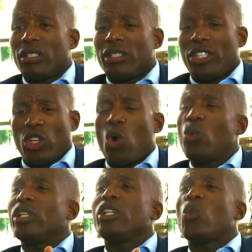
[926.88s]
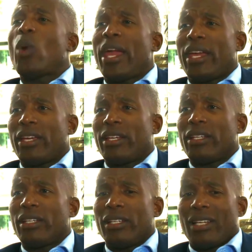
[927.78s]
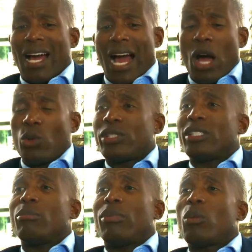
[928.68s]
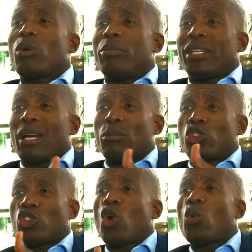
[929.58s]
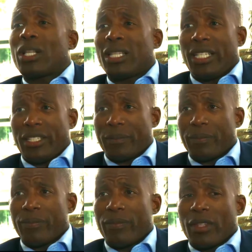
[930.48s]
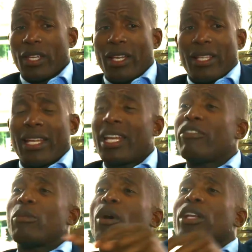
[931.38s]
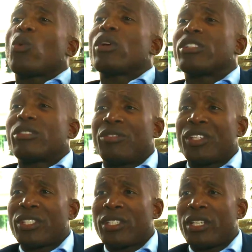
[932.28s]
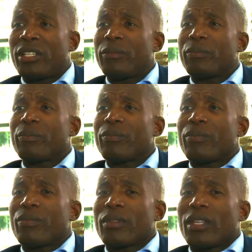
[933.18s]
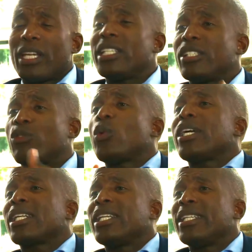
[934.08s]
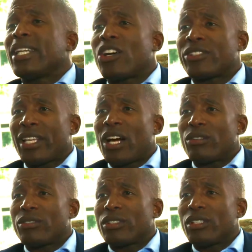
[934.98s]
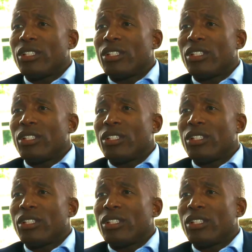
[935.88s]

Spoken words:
The only way House Zimbabwe becomes so clean that everybody wants to visit it is if we clean it ourselves.